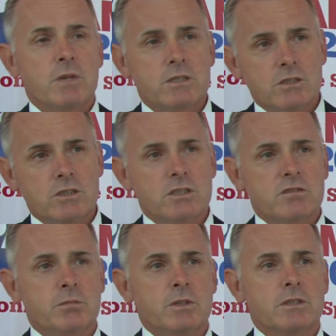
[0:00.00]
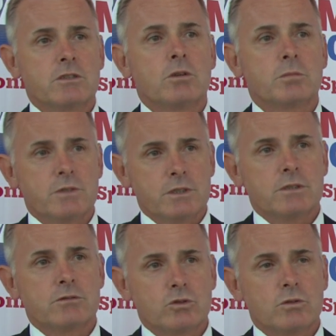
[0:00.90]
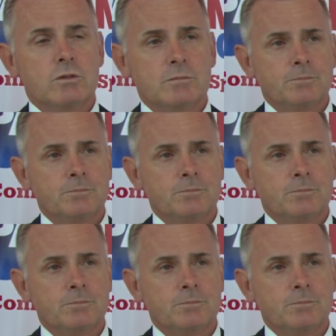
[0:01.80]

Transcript: messages have been adopted, sure.